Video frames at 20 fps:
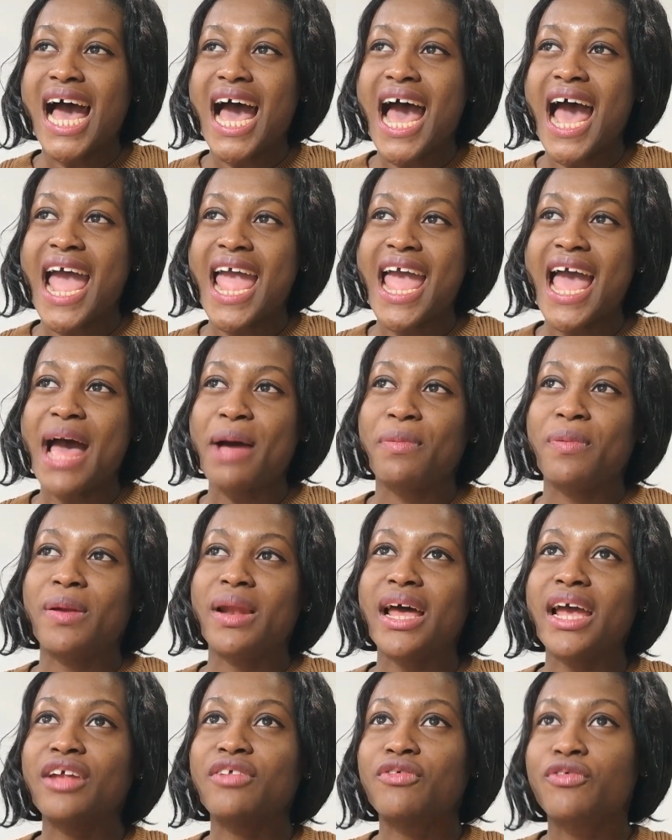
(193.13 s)
I
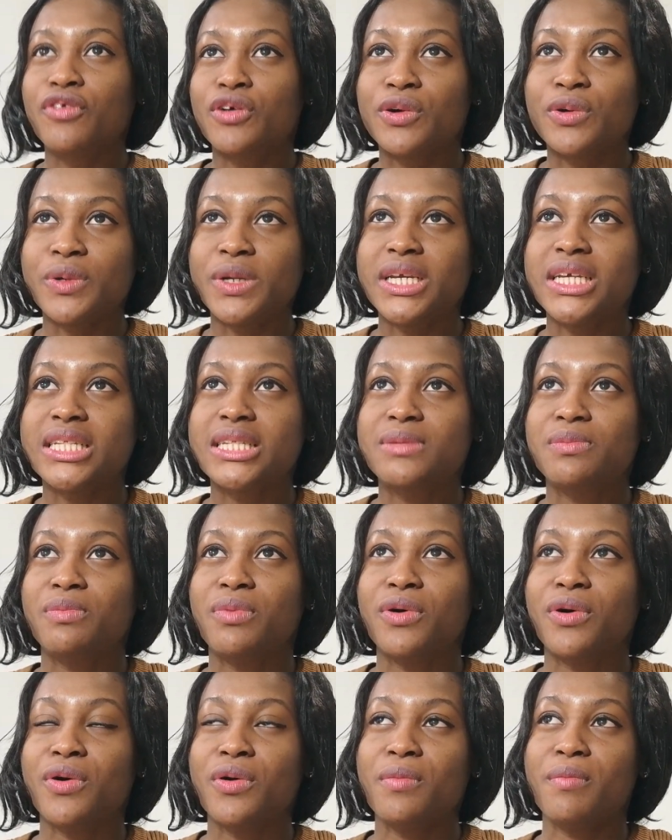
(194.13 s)
applied for it,
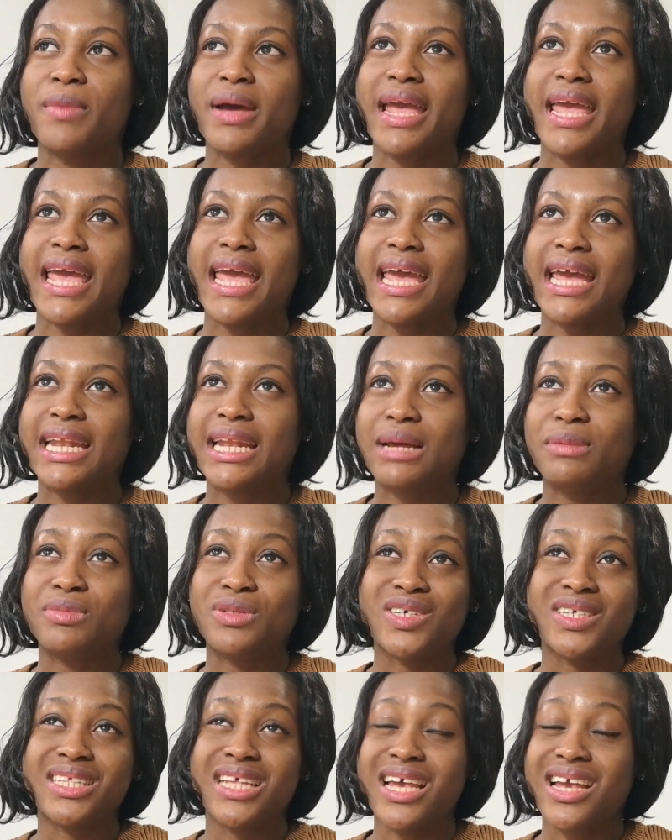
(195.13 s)
but in my head I'm
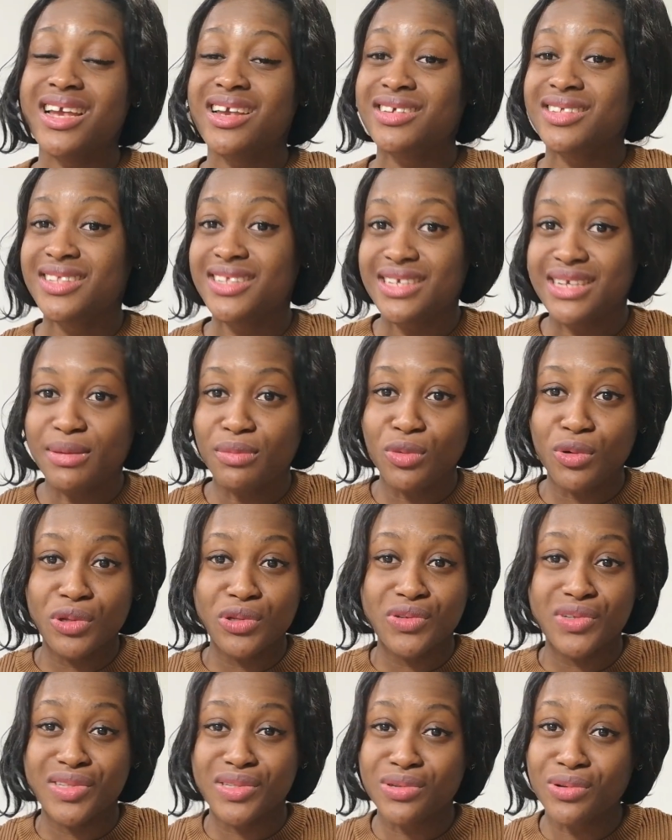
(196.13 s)
just like, see, I'm going
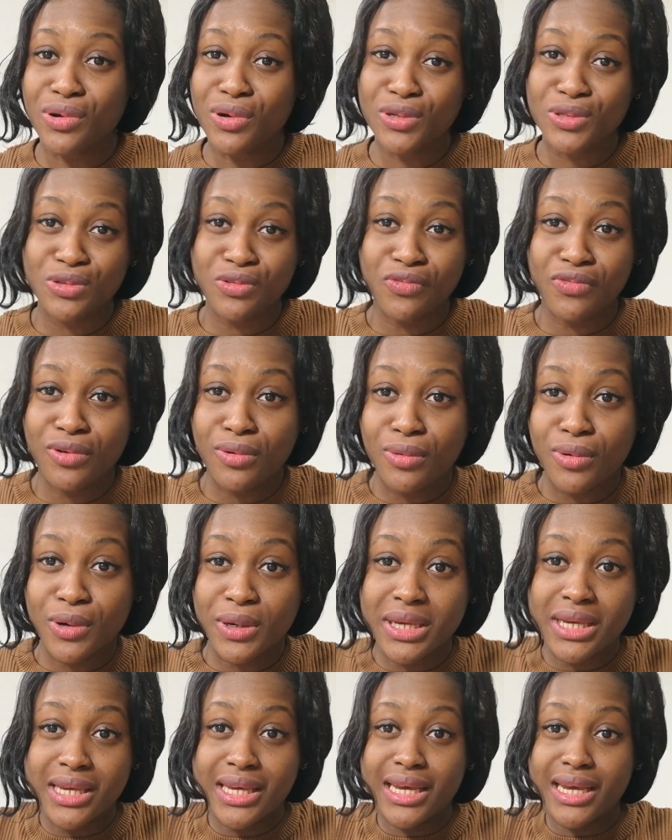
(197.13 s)
to still hustle for
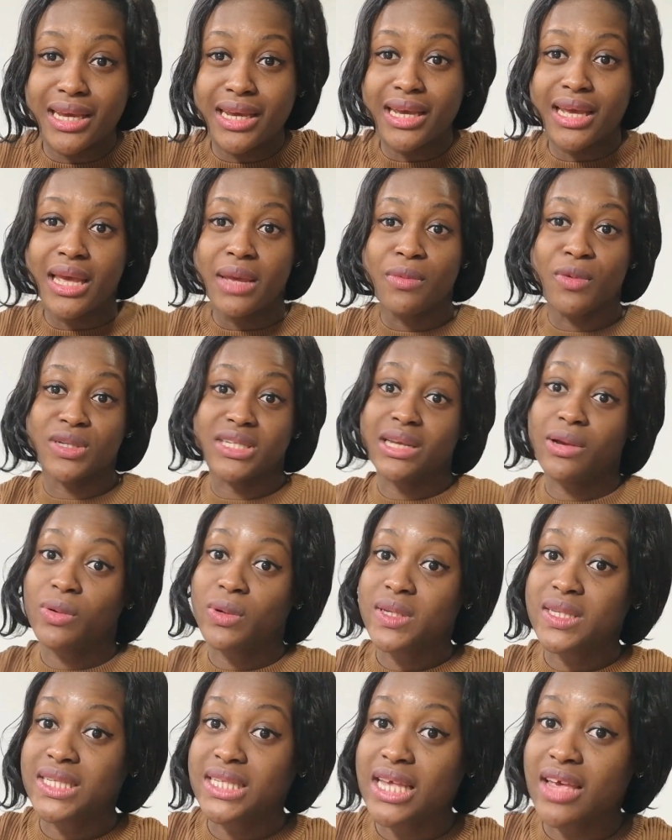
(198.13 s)
work here because I
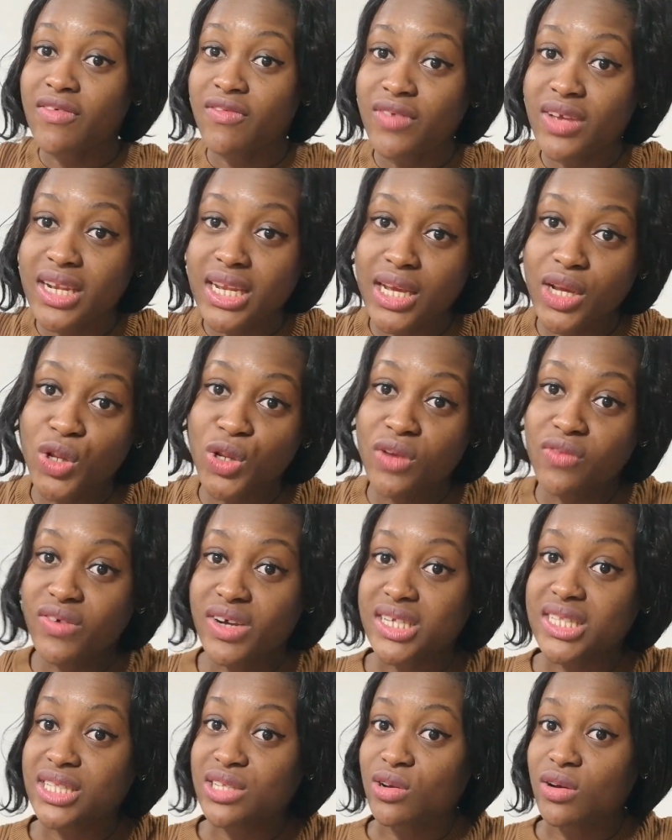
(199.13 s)
was serving in
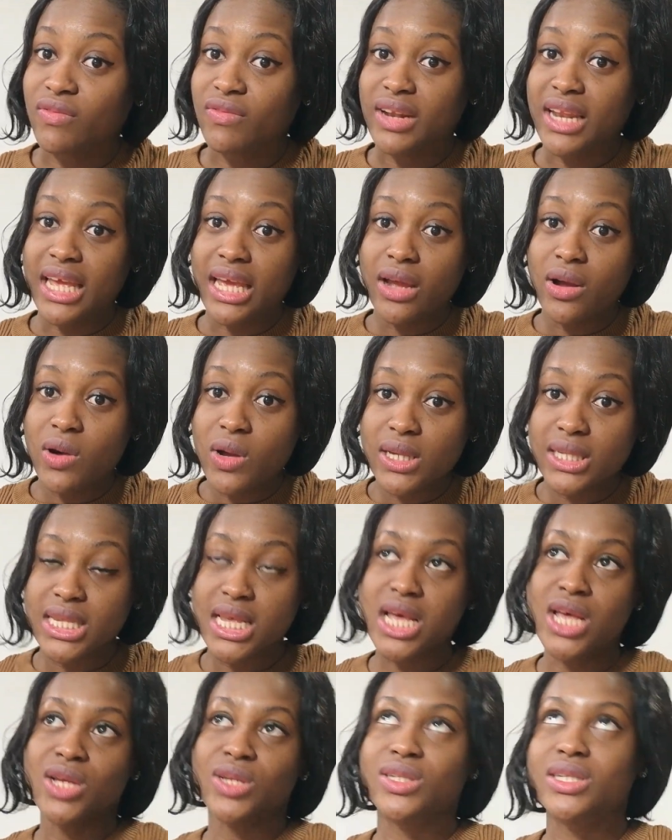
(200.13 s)
University of Lagos.
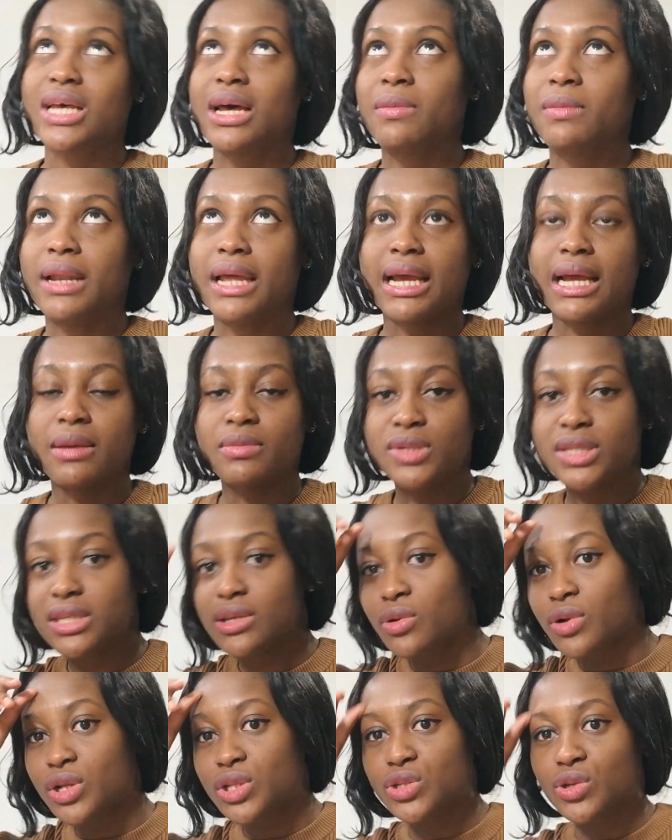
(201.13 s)
So I'm like, I'm
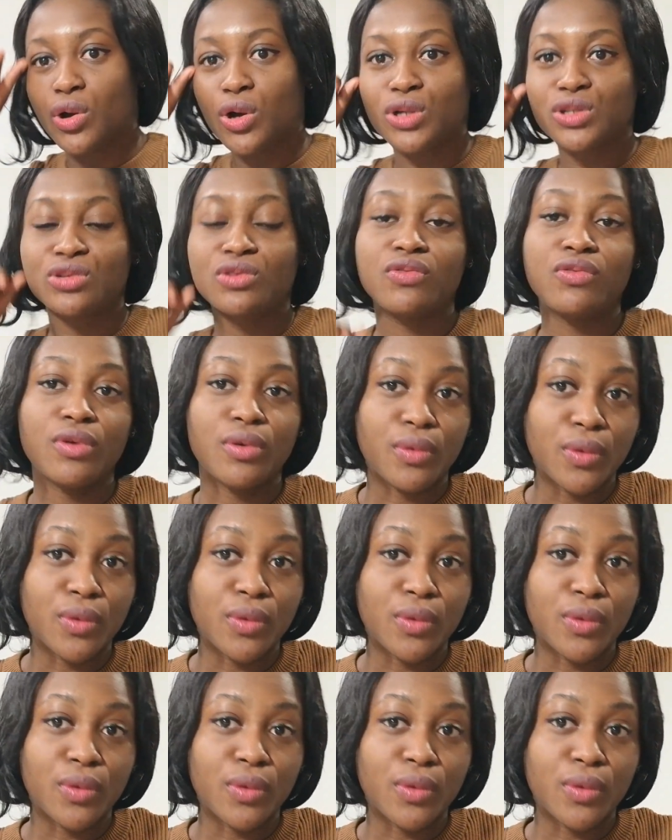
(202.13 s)
still going to hustle for